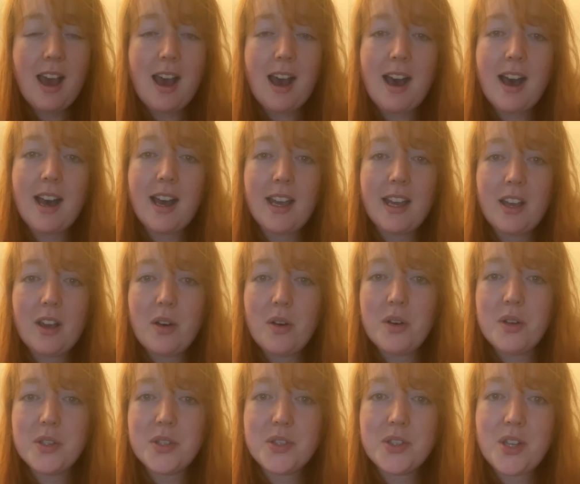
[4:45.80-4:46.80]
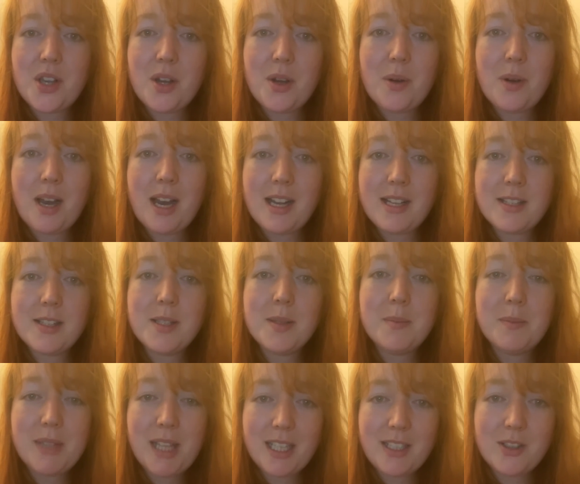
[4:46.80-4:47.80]
i also had
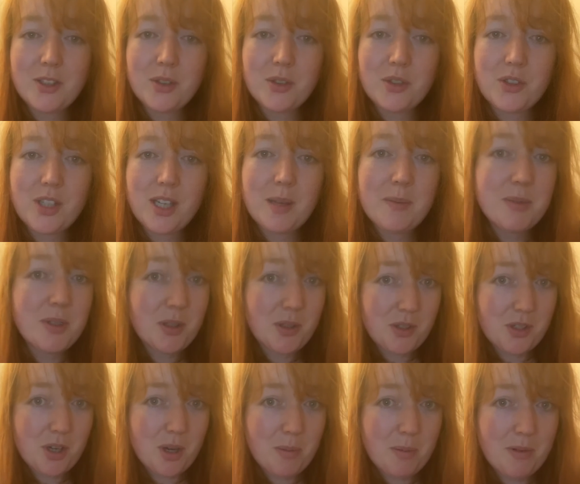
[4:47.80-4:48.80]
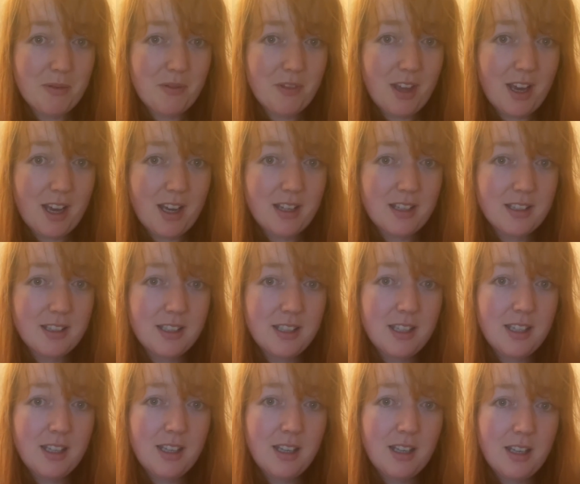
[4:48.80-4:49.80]
some lentil chips on top of that
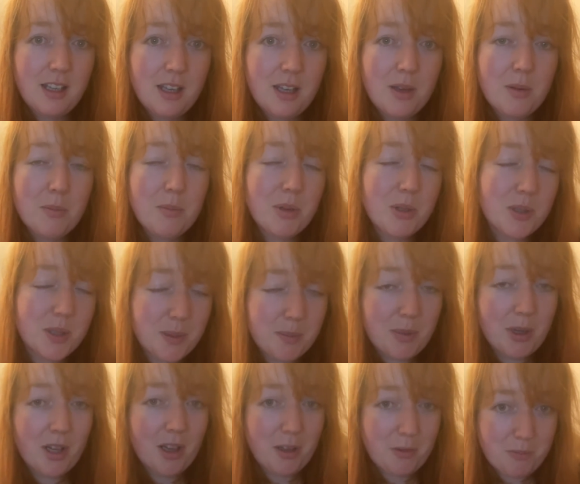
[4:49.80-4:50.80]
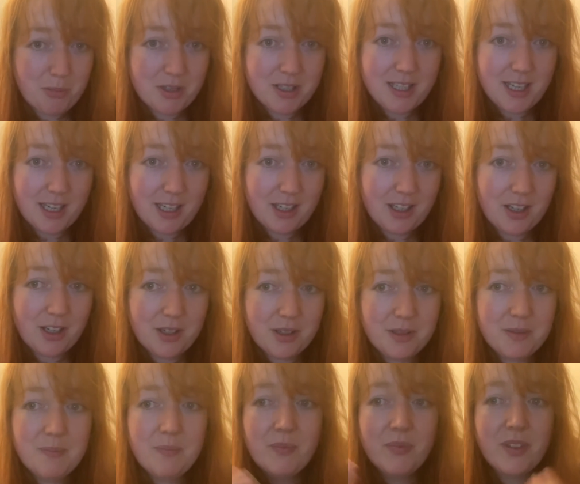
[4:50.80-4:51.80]
plus a bottle of prosecco
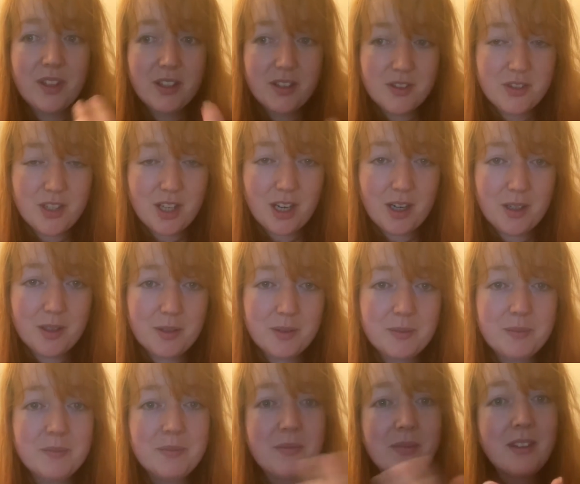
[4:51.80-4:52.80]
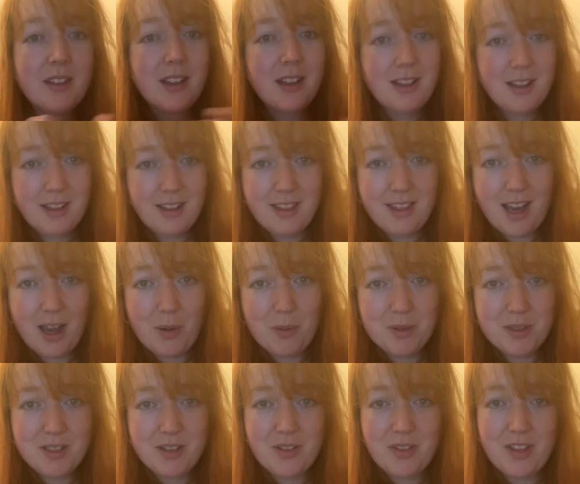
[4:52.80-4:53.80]
so that
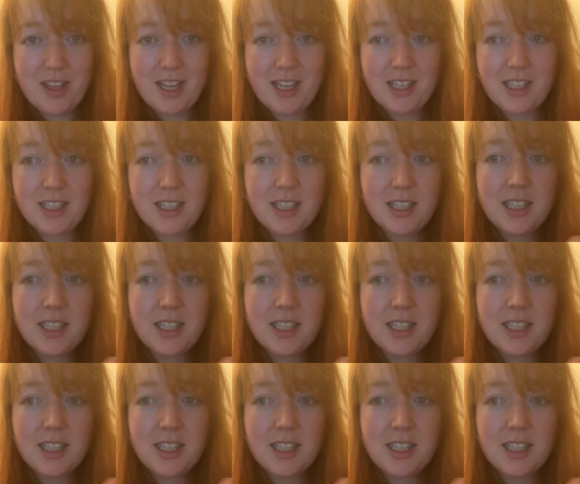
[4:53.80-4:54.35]
was a thing